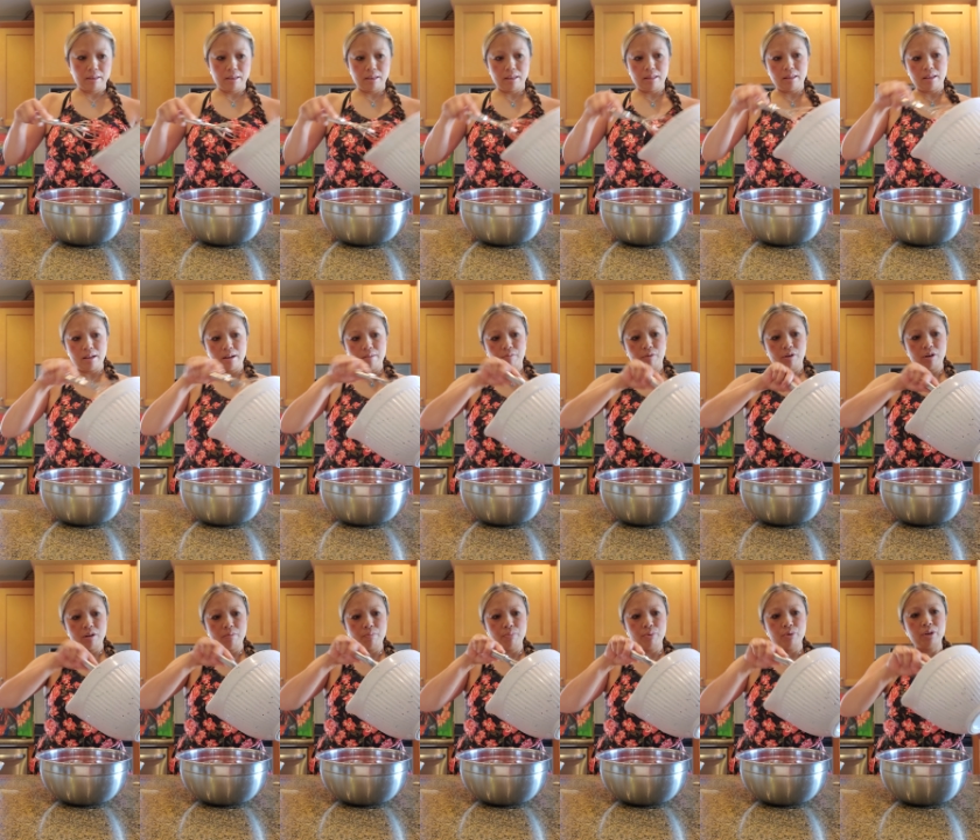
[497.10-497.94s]
And then I'm
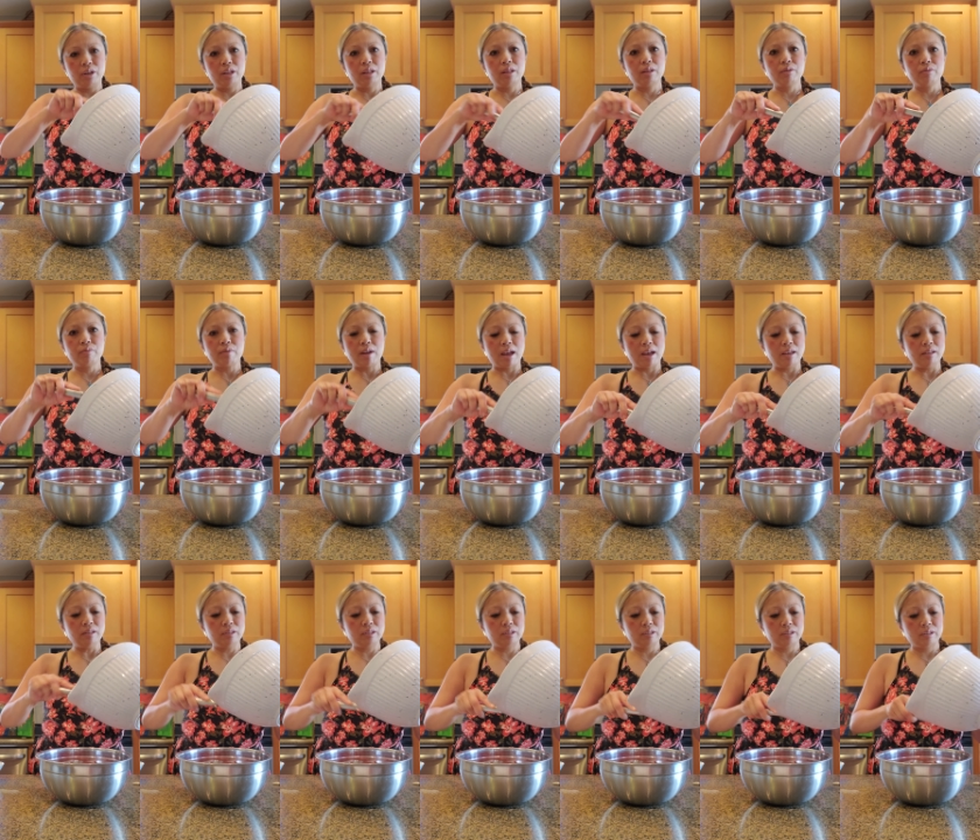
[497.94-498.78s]
going to put in the
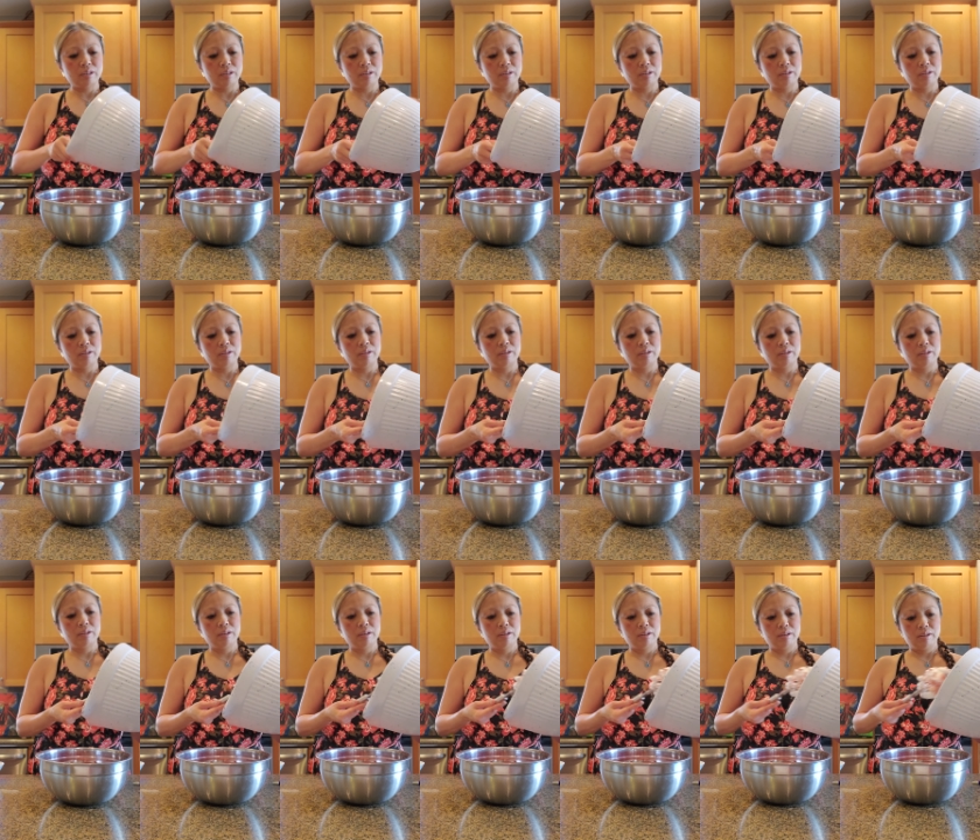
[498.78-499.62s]
rest,
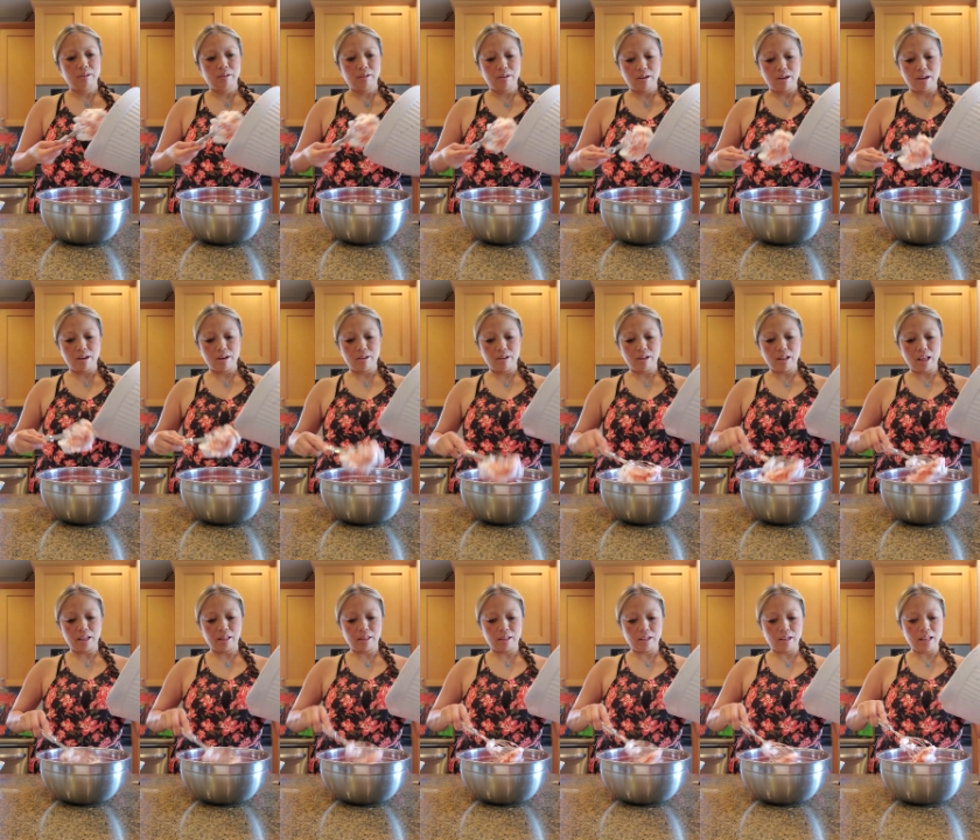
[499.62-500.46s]
kind of
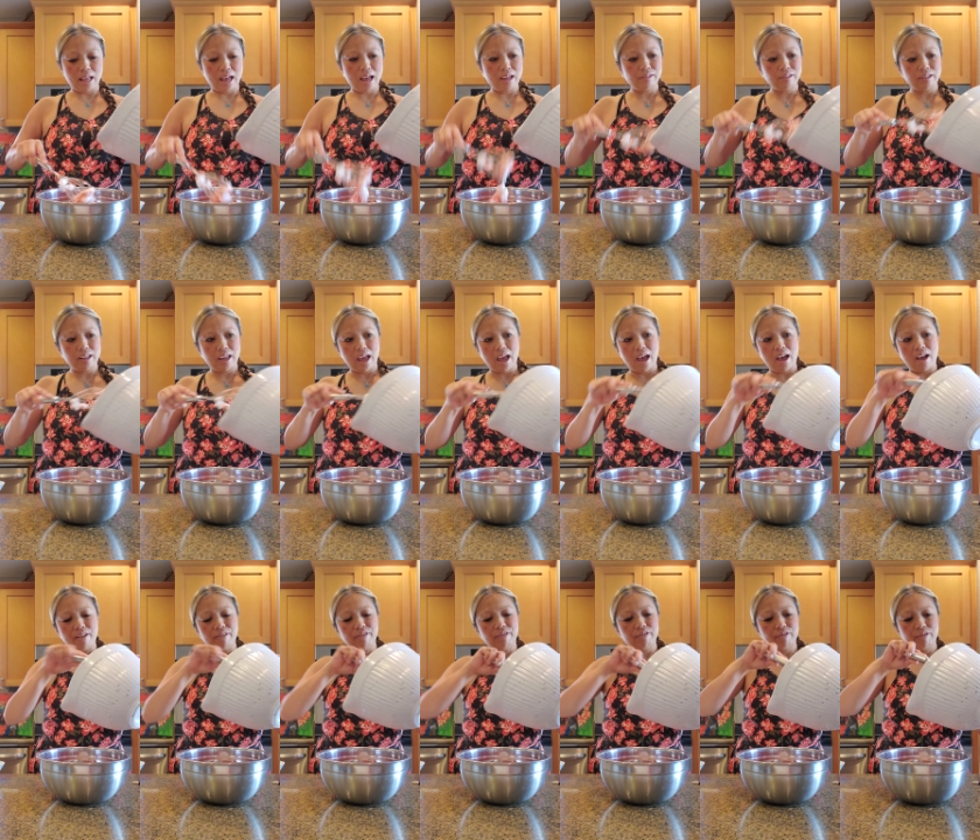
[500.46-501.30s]
like the last
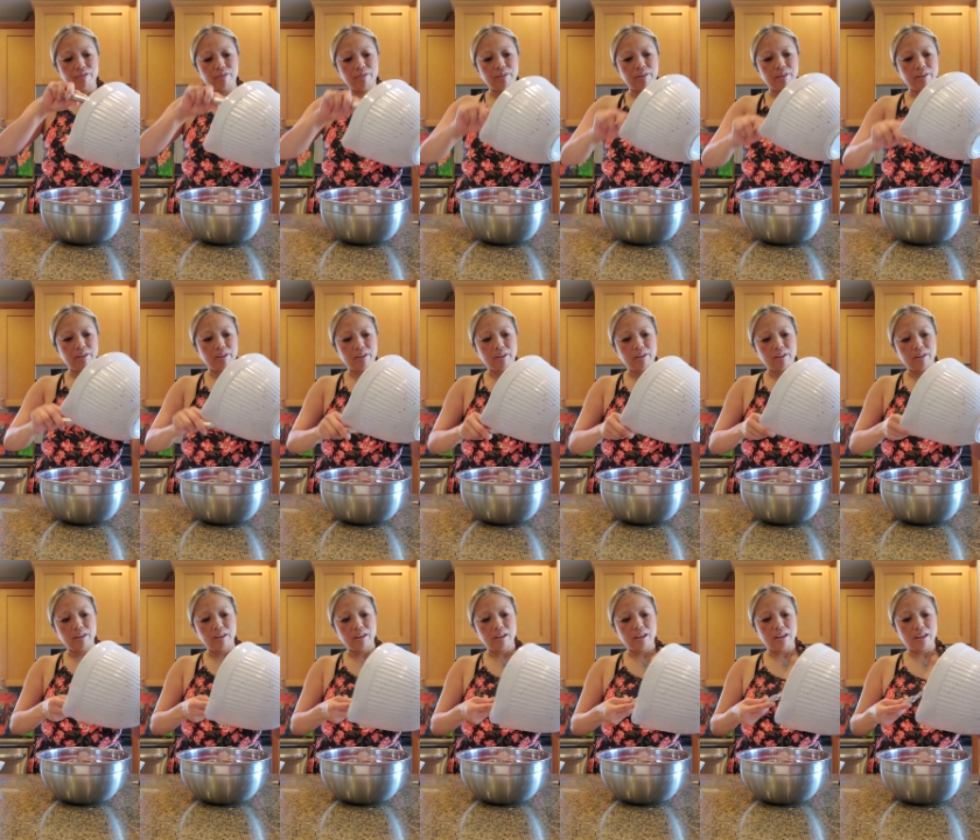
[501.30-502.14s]
half.
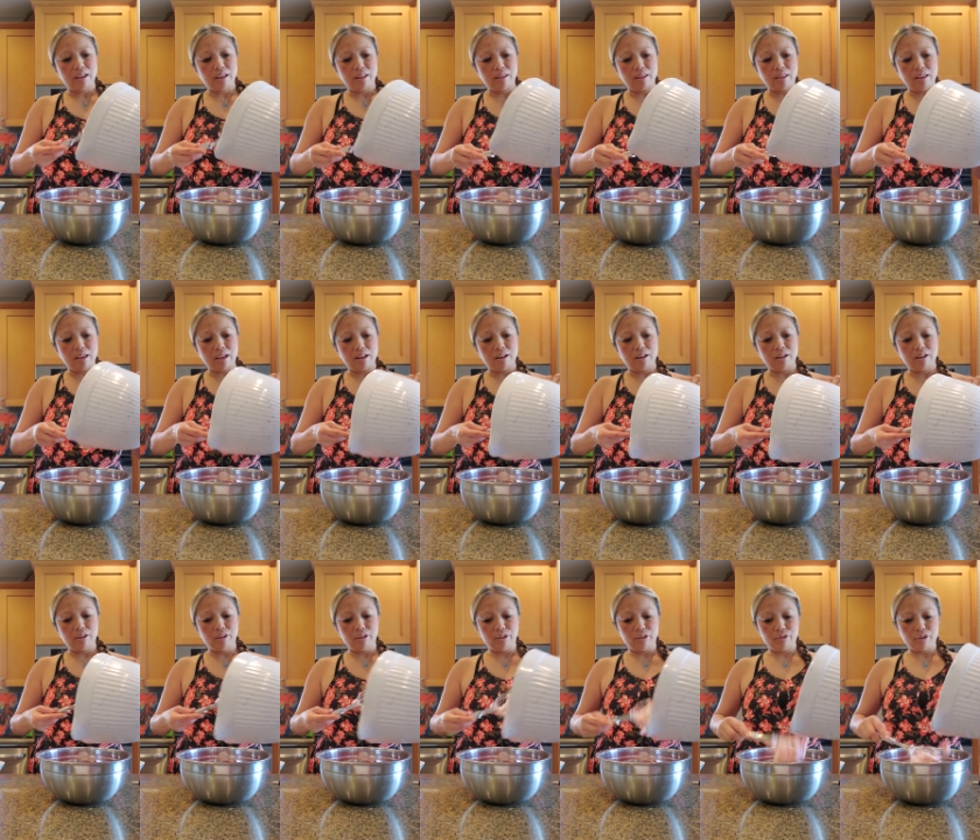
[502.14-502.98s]
And then
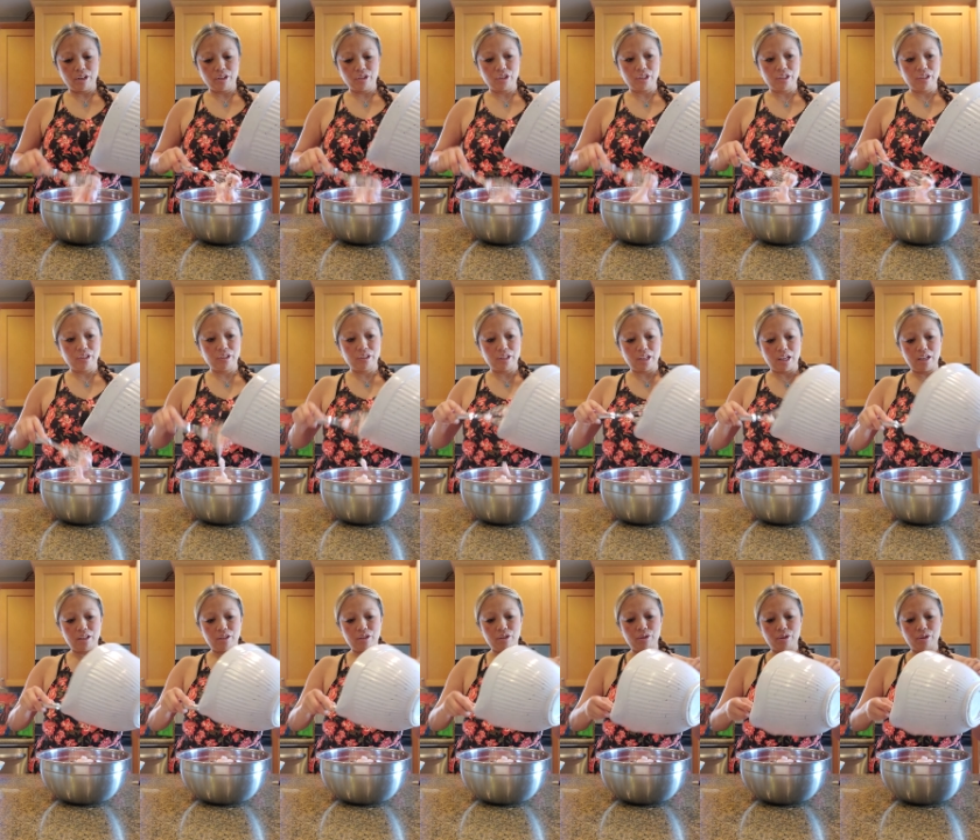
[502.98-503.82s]
the instructions
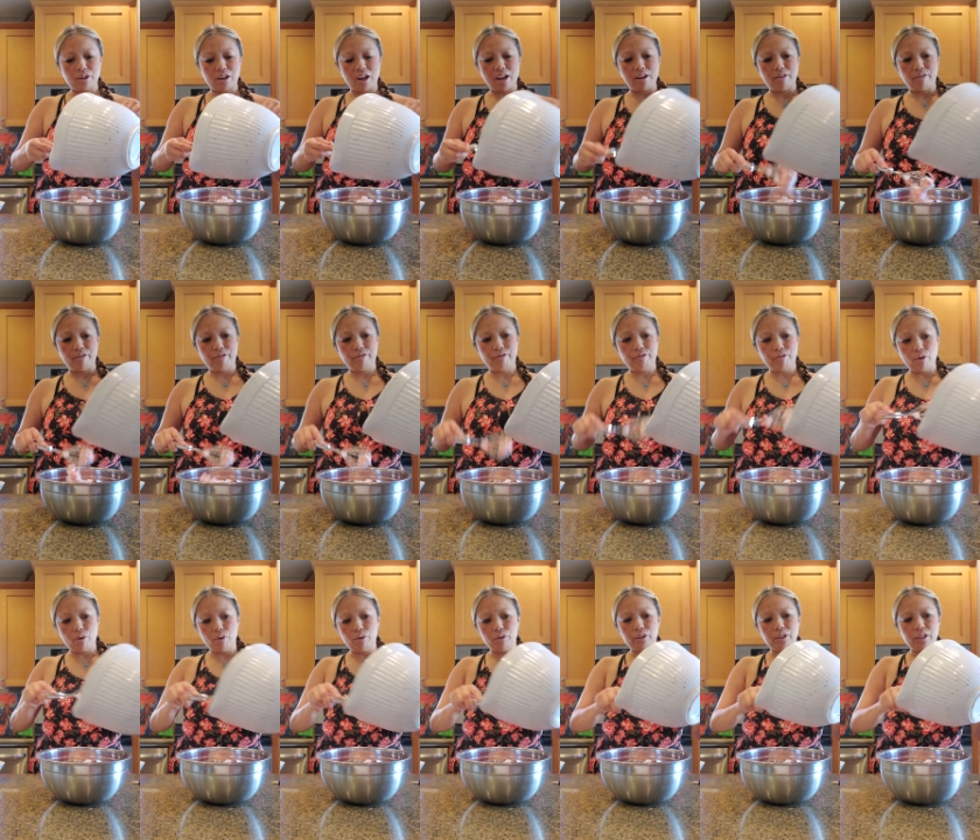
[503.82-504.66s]
say to kind of
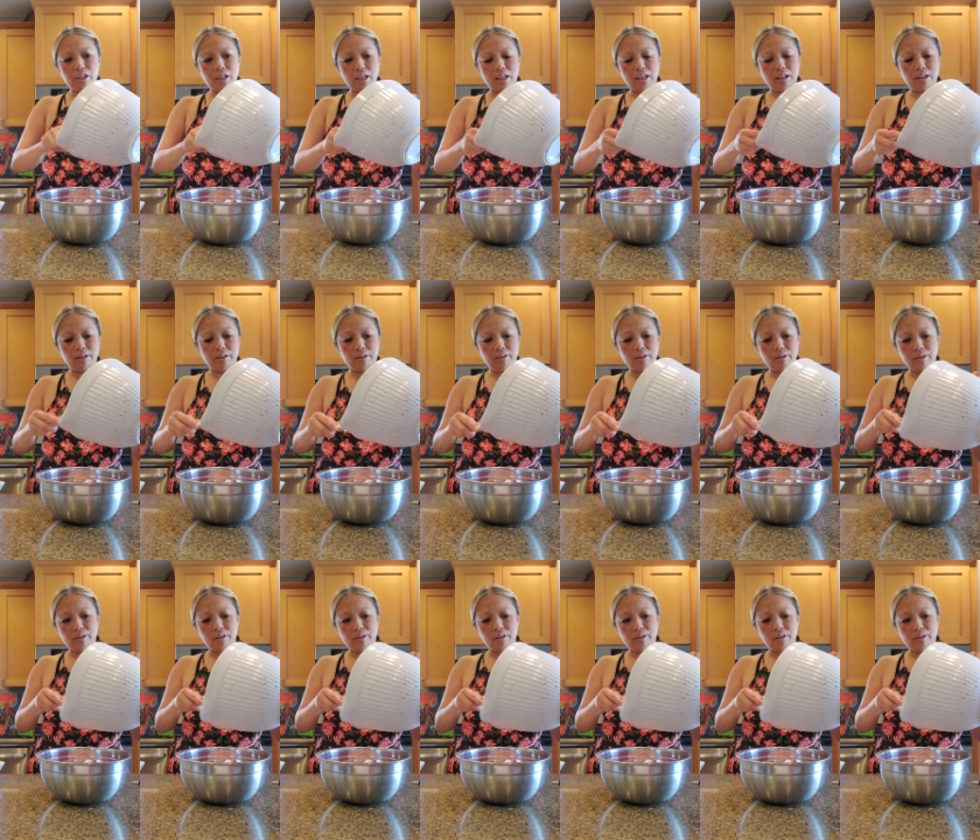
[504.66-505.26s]
fold it in.